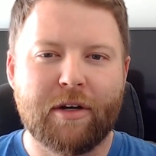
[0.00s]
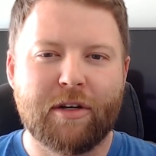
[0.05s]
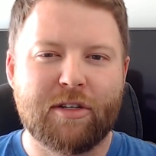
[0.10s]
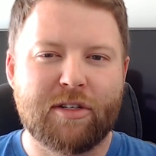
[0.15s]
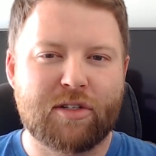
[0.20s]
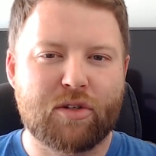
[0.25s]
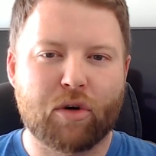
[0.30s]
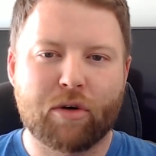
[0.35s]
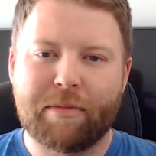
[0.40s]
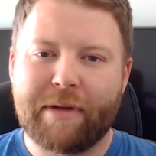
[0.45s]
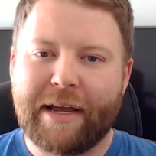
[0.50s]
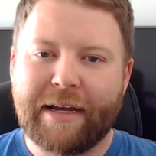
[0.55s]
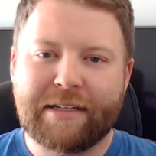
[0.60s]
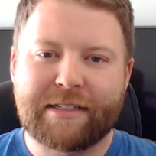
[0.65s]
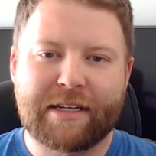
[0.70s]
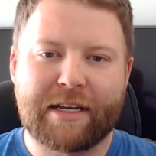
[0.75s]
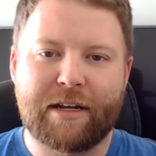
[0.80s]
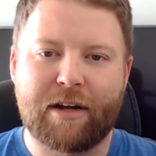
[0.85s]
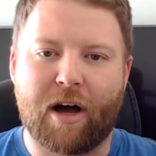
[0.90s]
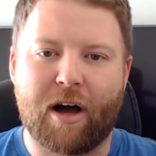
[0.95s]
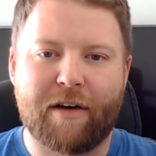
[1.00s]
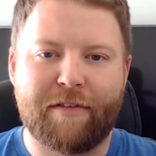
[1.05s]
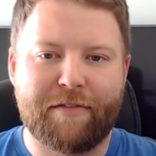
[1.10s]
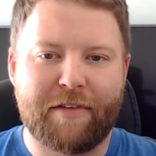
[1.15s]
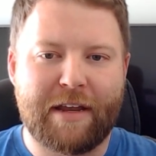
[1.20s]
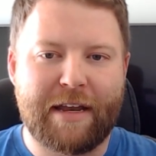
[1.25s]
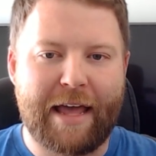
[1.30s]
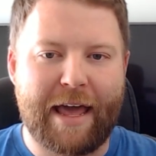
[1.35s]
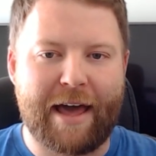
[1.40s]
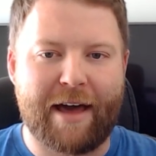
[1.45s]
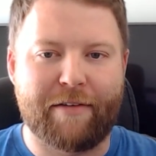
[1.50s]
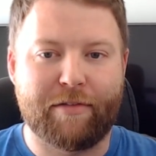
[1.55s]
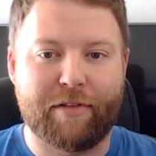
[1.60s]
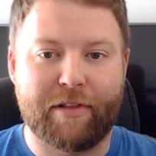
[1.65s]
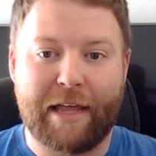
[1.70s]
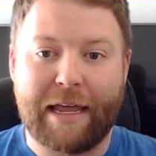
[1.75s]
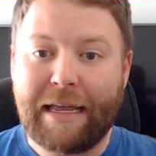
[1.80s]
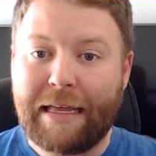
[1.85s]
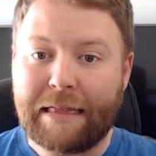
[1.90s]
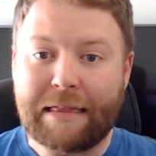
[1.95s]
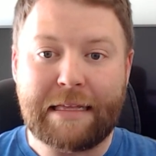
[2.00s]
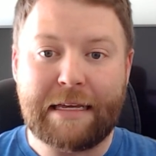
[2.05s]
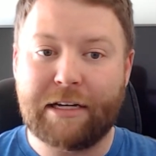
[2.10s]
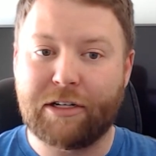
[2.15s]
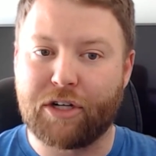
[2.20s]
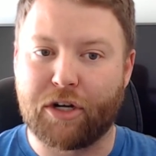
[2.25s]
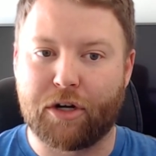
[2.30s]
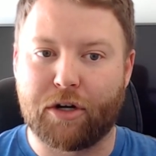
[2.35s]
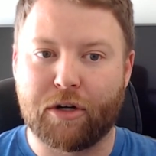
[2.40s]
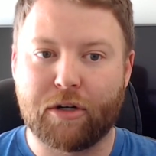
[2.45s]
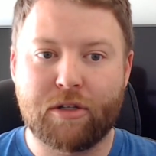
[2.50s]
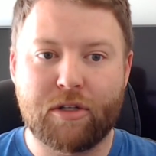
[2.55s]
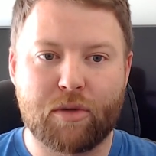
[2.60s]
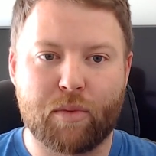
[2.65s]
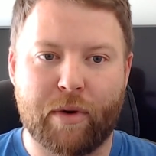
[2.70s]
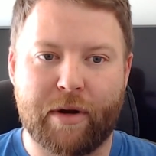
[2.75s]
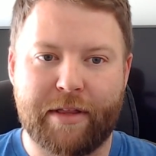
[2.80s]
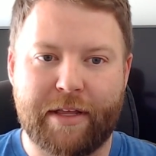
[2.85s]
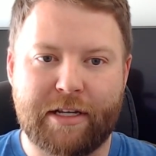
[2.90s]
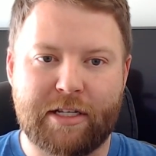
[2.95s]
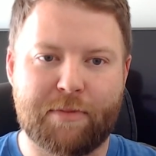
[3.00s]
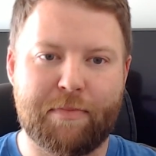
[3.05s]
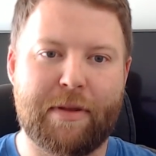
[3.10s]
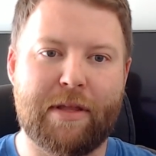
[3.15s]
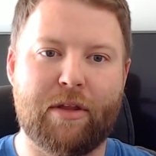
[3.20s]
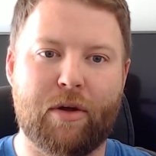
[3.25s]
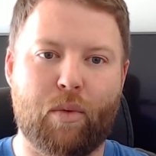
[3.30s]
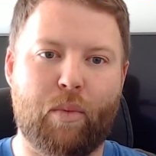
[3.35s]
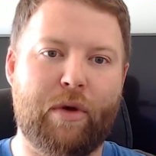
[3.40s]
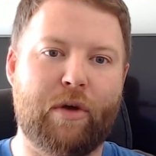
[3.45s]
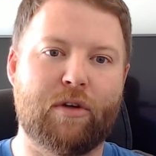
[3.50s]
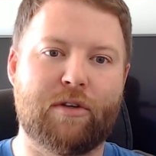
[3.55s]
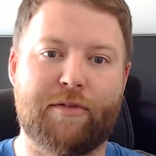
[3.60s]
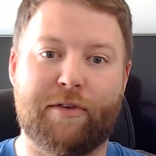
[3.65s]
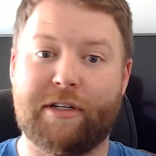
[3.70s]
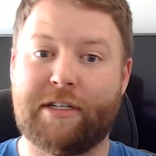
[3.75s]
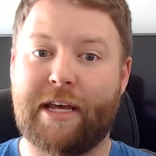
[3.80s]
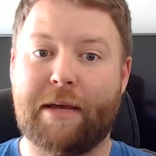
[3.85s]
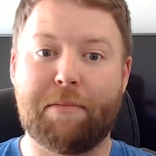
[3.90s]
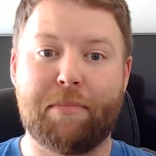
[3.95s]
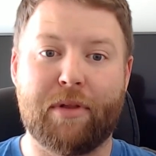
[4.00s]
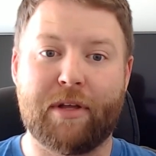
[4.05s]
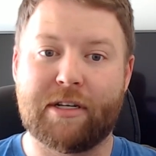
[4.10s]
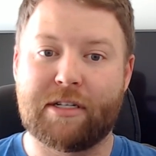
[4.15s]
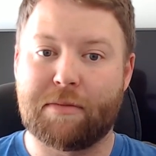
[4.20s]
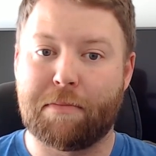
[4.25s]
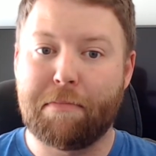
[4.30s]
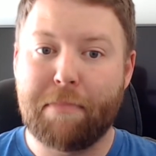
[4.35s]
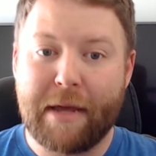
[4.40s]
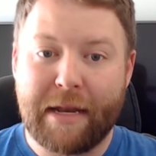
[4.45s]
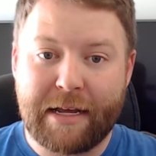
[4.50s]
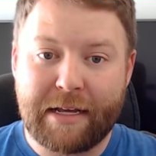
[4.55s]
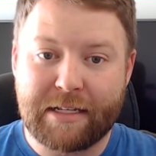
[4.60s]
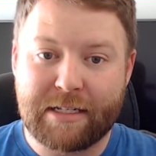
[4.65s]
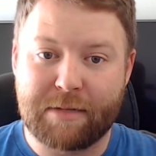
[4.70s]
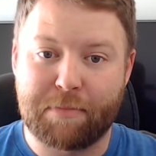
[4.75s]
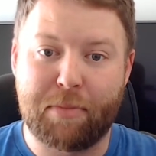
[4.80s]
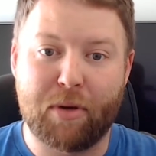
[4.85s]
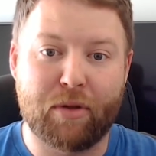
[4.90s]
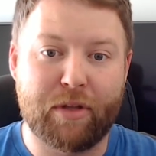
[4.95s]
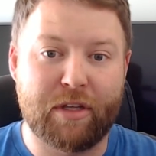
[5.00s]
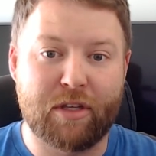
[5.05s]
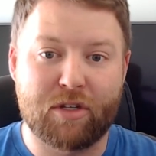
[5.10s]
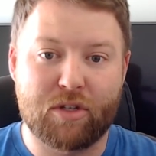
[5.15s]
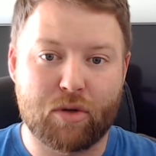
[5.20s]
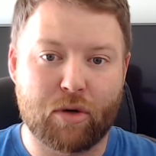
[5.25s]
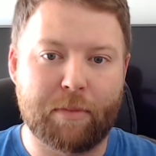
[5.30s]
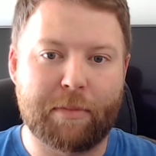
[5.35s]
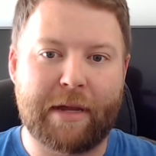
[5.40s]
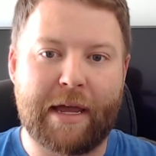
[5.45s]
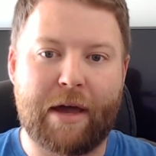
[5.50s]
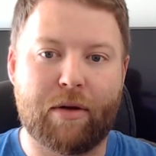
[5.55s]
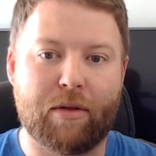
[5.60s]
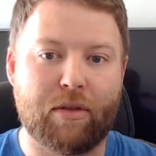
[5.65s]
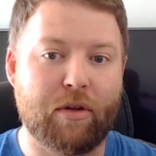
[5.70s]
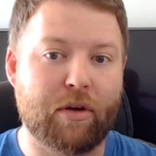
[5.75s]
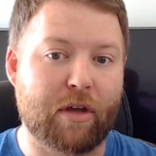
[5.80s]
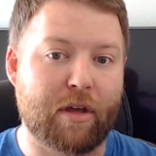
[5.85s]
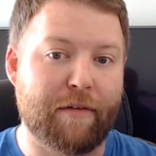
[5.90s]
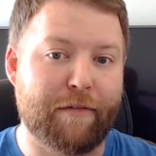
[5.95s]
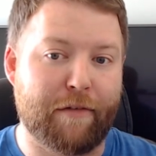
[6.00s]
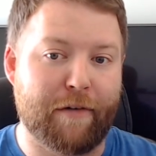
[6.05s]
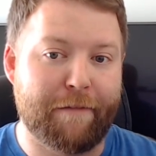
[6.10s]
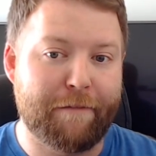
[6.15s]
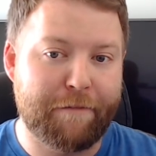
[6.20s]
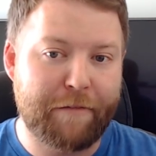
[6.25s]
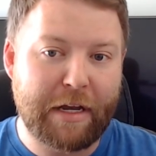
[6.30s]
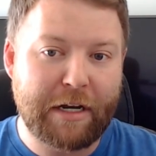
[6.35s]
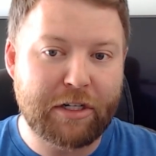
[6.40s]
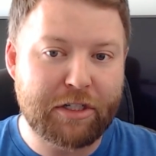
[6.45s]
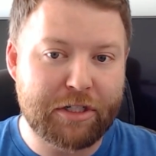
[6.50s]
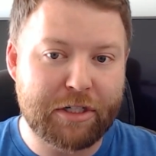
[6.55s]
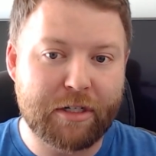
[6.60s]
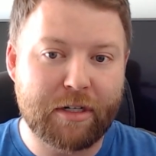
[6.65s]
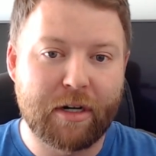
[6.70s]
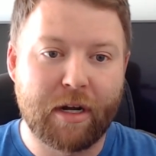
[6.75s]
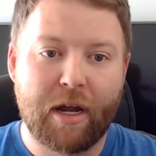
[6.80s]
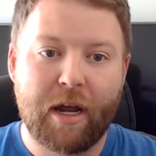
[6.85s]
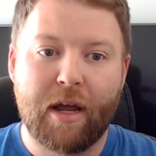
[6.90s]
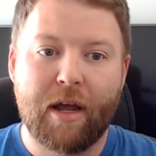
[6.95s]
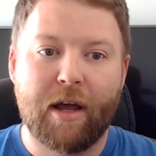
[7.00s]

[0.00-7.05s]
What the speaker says: Storm decks can often have lengthy turns where they spin their wheels for 10 plus minutes, building the storm count and looking for a finisher.